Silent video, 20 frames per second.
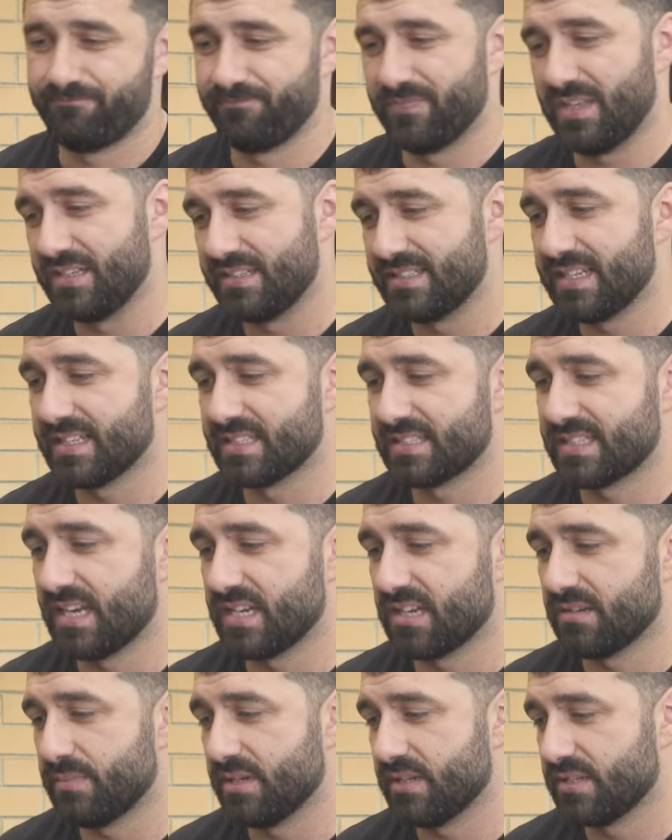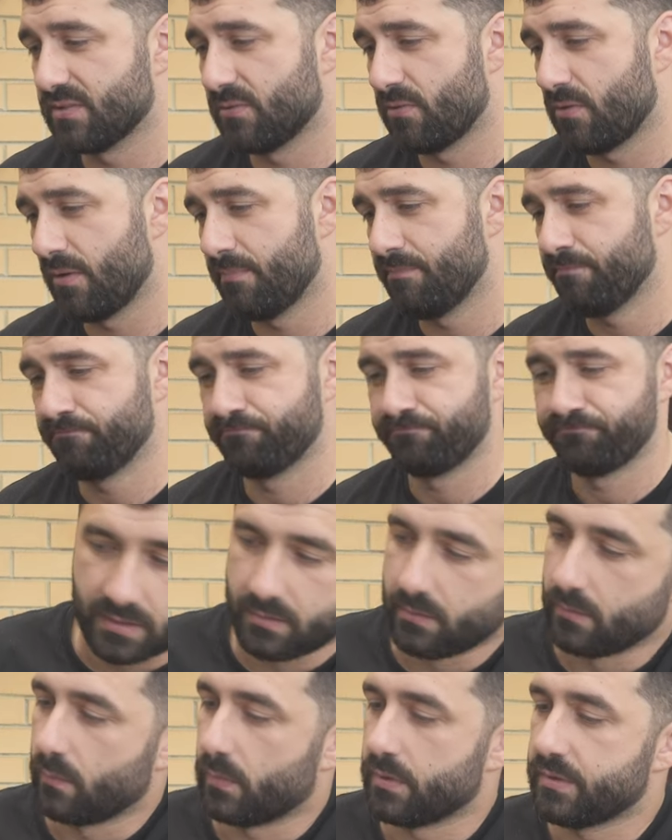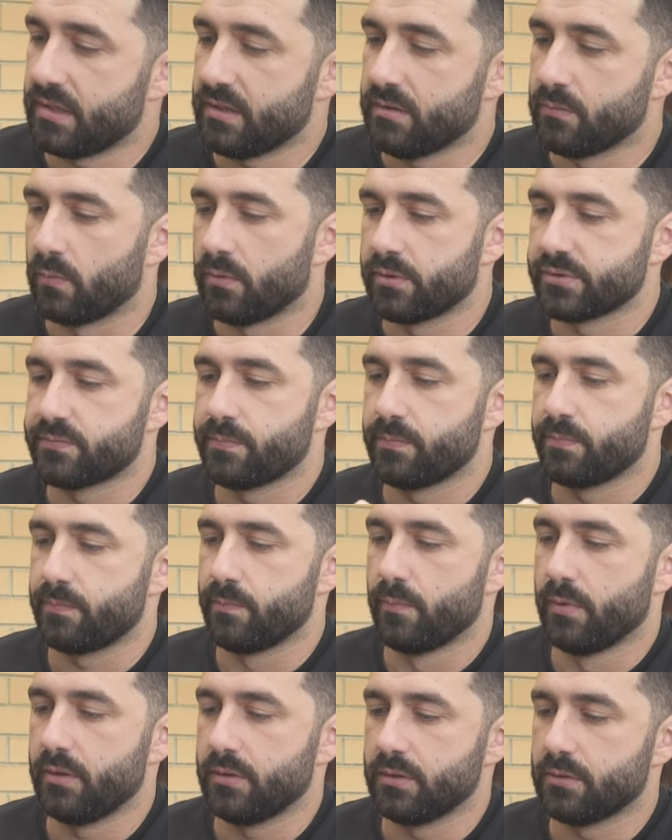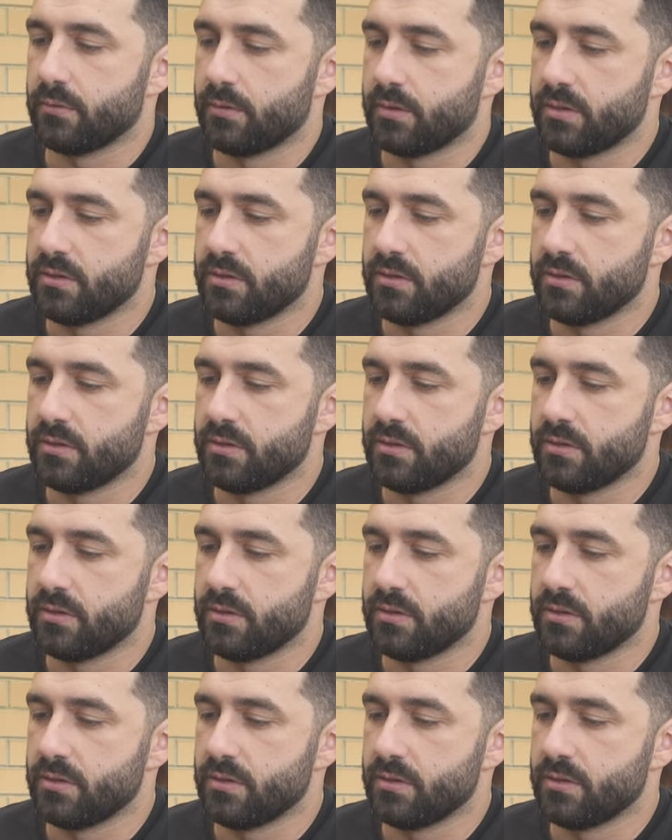it does take a bit of time. One thing that was really good in